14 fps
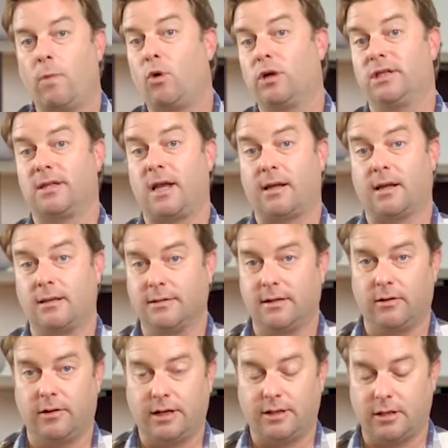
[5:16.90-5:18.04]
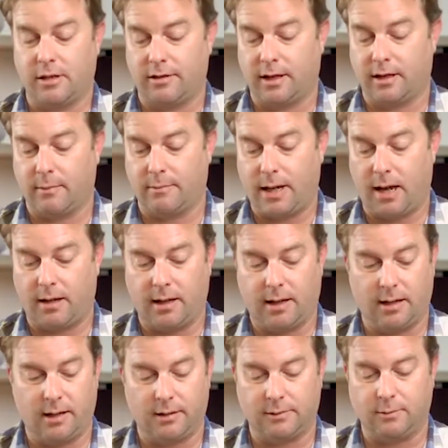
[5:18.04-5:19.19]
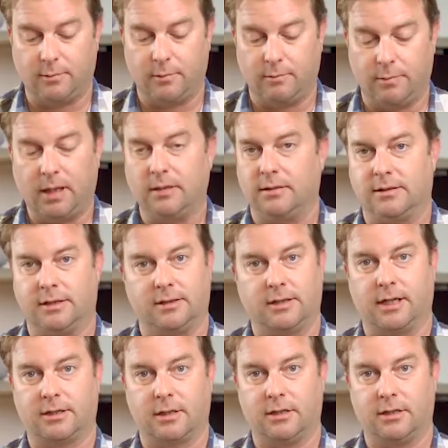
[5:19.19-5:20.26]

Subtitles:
more design consideration to think about is buttons and touch